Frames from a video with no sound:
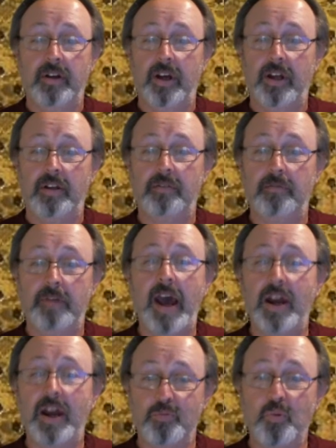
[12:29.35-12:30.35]
And
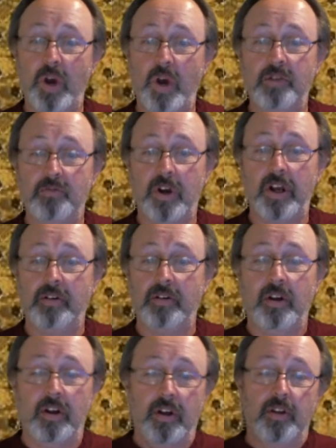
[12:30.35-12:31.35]
Adam Wainwright
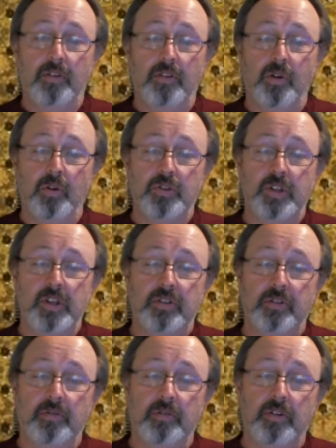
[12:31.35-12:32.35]
throws
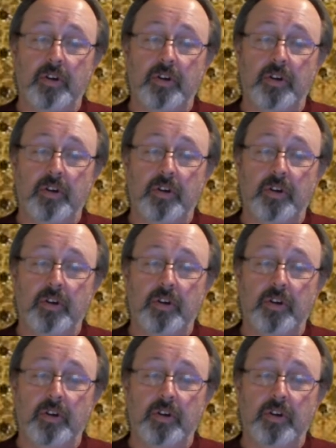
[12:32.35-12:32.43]
this